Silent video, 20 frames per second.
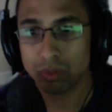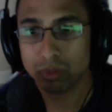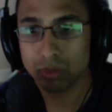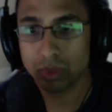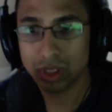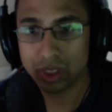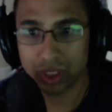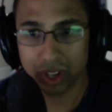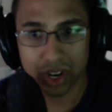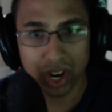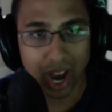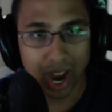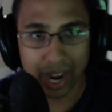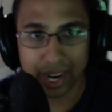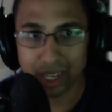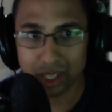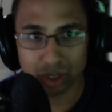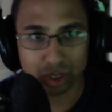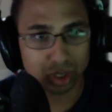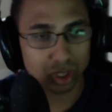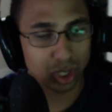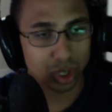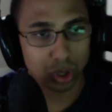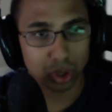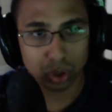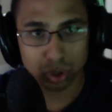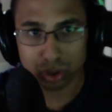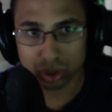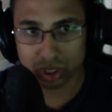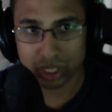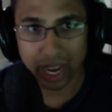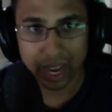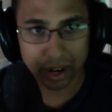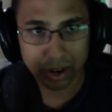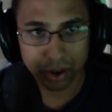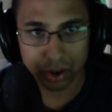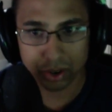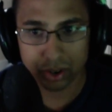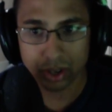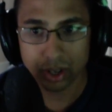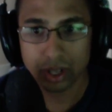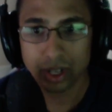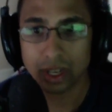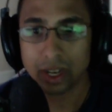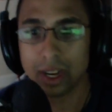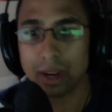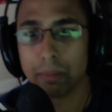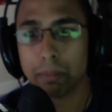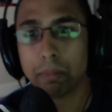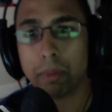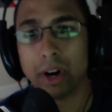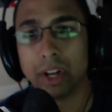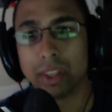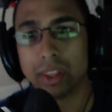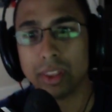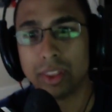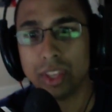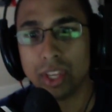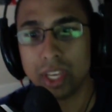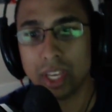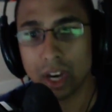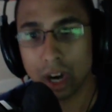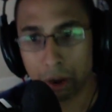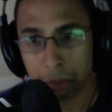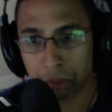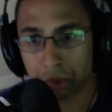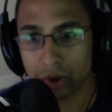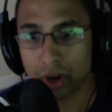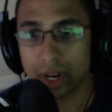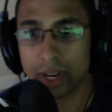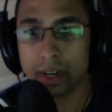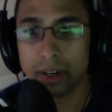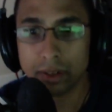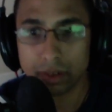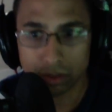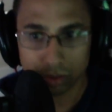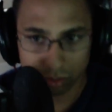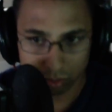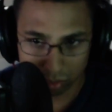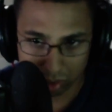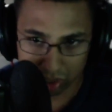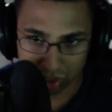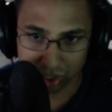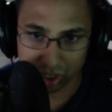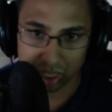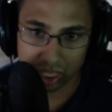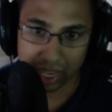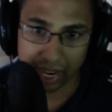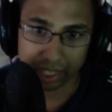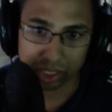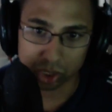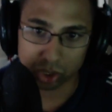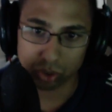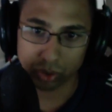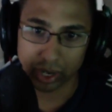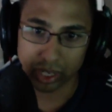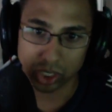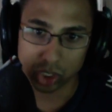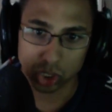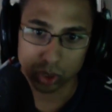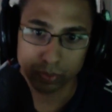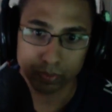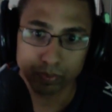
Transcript: the 9 is still standard, but the upgrade gives it the extra range.